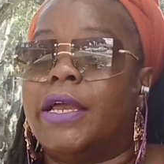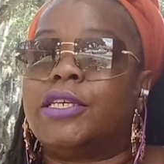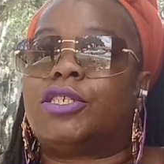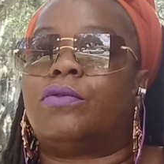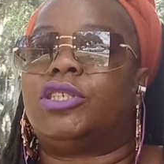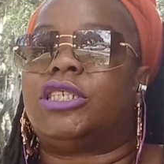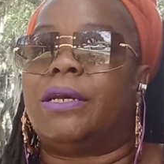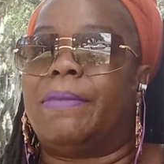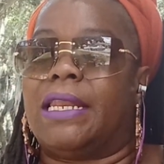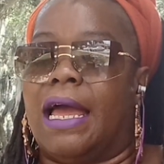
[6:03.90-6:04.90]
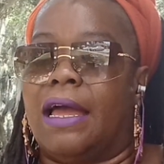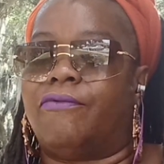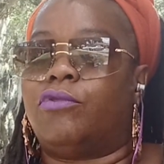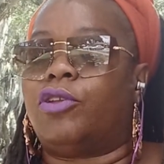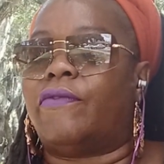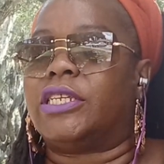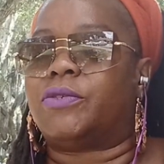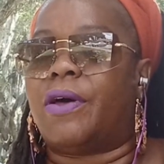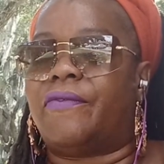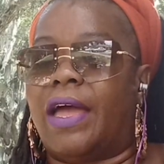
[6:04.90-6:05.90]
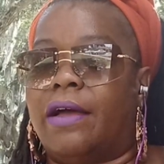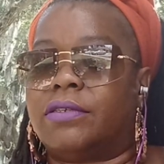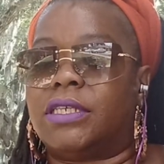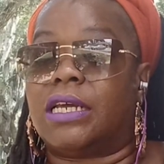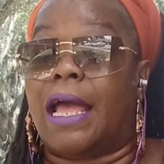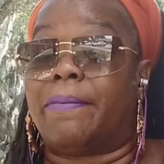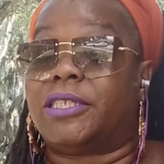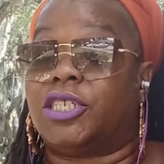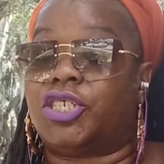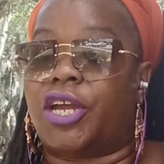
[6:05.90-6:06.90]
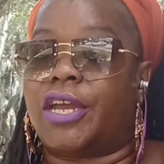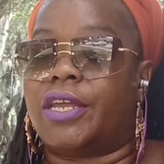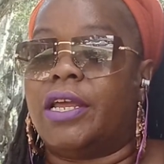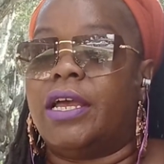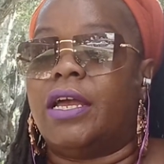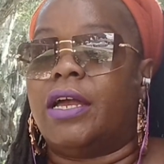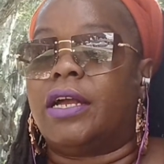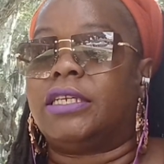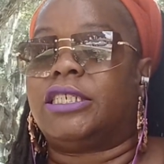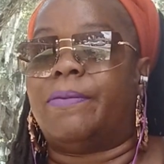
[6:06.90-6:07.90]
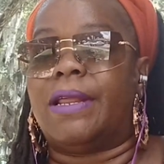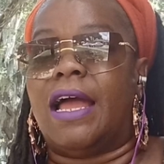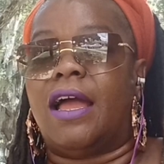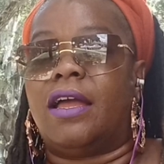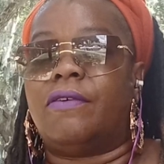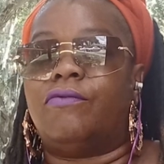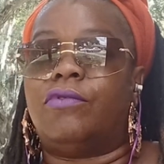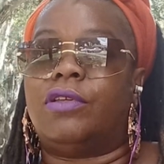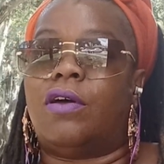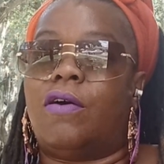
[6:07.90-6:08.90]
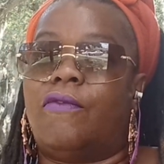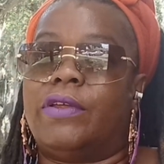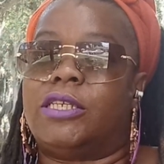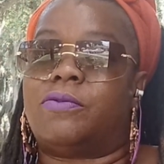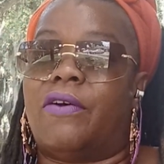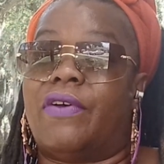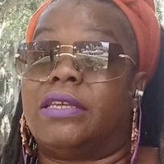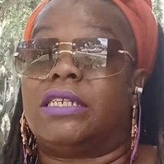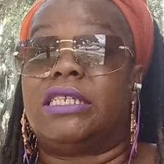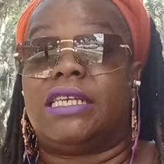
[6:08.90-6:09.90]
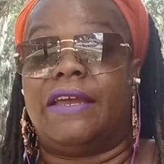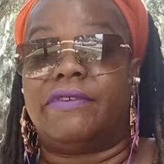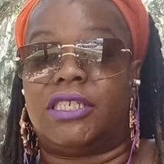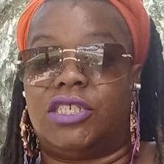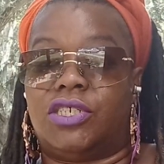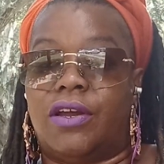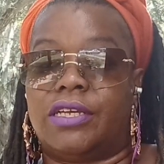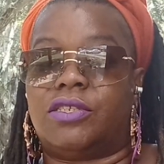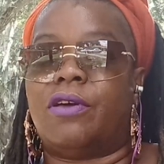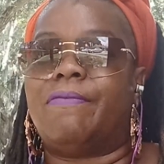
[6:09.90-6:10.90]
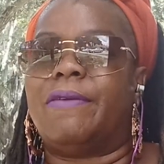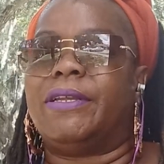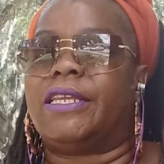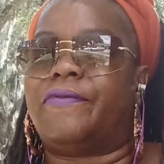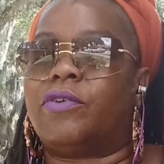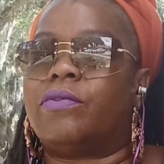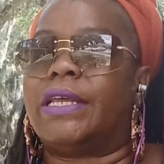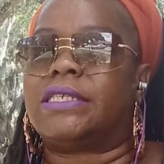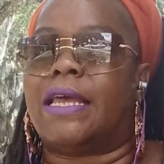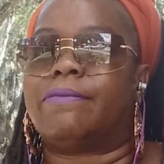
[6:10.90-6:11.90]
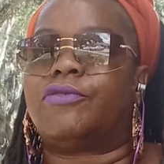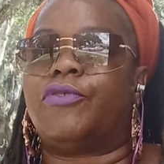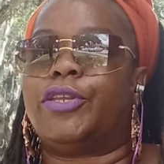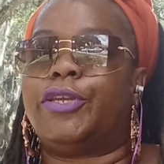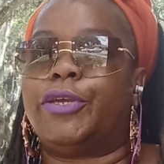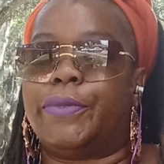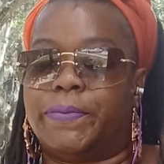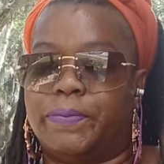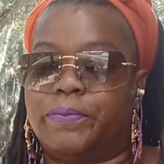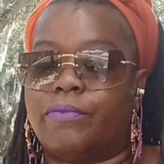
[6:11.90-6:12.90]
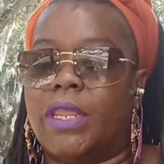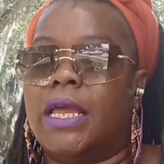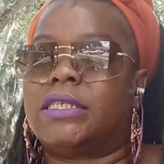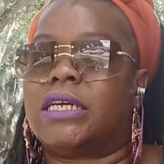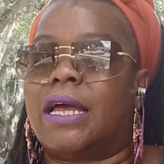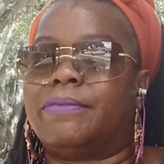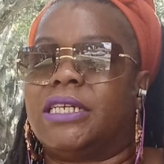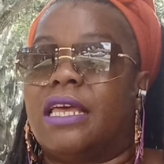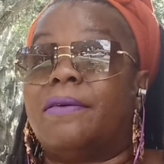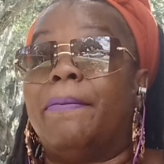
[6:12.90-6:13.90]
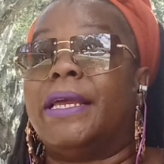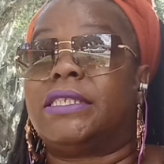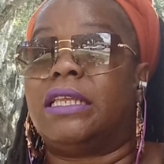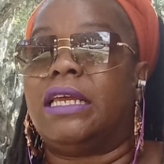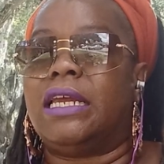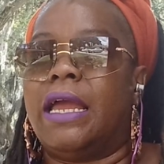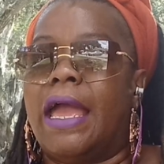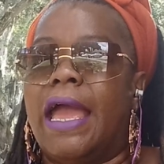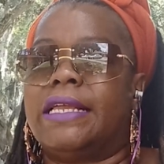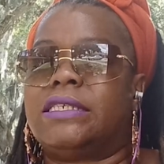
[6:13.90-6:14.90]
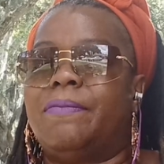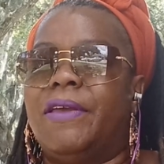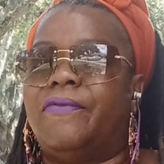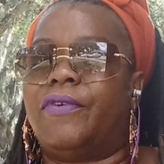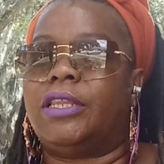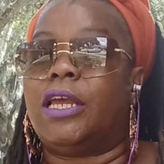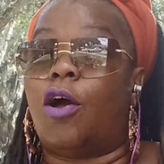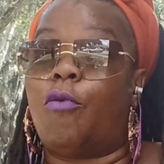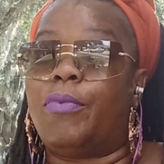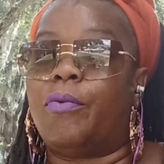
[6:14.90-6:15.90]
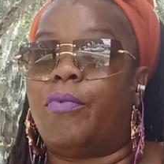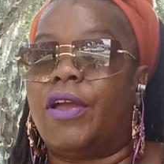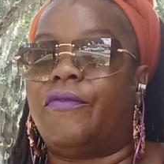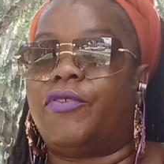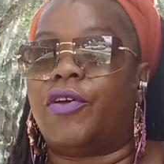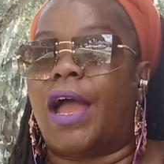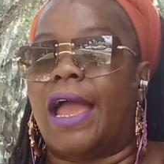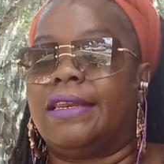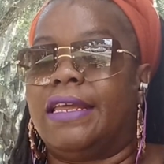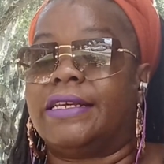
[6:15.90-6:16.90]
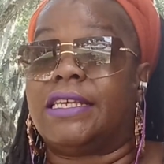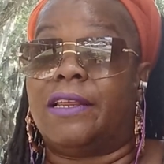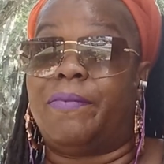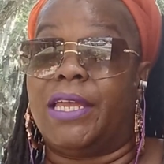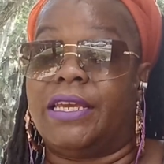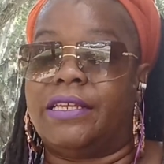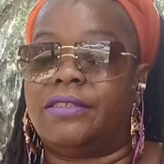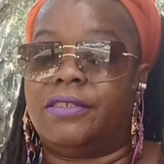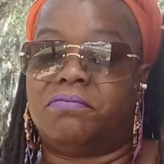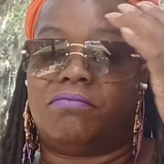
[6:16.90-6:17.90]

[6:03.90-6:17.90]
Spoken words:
So Gemini ruling over the 12th house of the Composite chart. Gemini ruling over the 12th house of the Davison chart. So it may be difficult at times for you to come together mentally and to be fully open with your ideas and opinions.